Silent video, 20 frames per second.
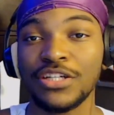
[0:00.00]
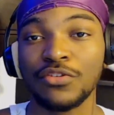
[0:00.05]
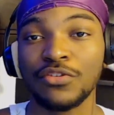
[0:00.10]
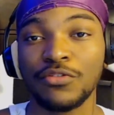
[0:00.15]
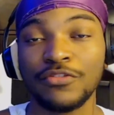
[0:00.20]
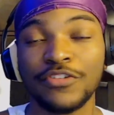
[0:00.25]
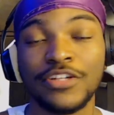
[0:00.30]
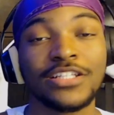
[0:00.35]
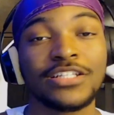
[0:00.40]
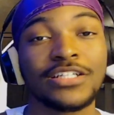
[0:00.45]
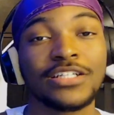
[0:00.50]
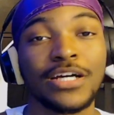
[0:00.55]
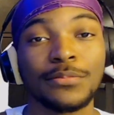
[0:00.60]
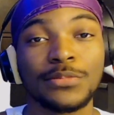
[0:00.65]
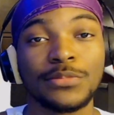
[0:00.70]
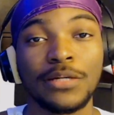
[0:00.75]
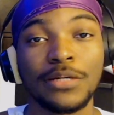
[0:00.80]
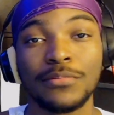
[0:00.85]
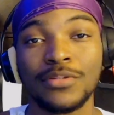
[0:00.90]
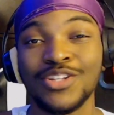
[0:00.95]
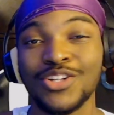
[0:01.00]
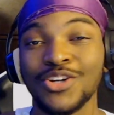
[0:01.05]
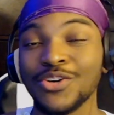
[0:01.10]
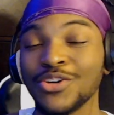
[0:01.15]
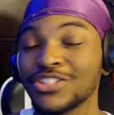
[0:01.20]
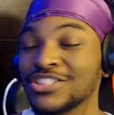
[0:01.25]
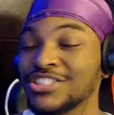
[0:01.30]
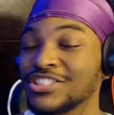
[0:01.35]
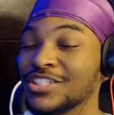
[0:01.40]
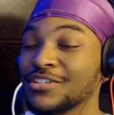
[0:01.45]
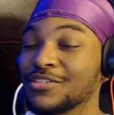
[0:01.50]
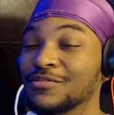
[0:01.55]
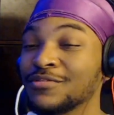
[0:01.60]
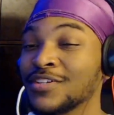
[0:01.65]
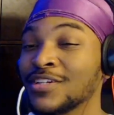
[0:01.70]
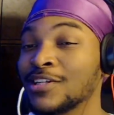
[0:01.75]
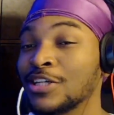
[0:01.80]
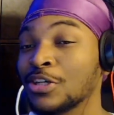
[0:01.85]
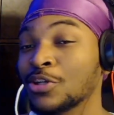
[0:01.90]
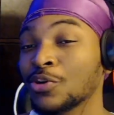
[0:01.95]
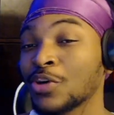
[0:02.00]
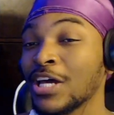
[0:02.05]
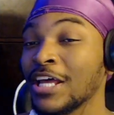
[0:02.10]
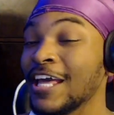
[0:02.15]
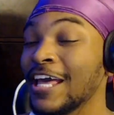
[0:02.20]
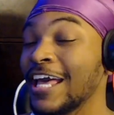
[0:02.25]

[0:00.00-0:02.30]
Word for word: Don't forget to comment down below and share the video.